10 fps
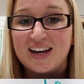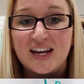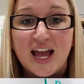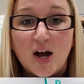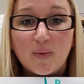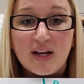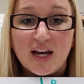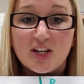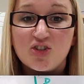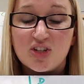Now we
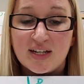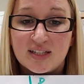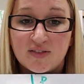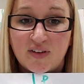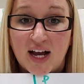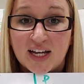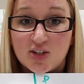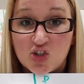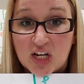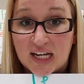got to justify
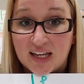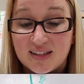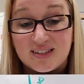and check it.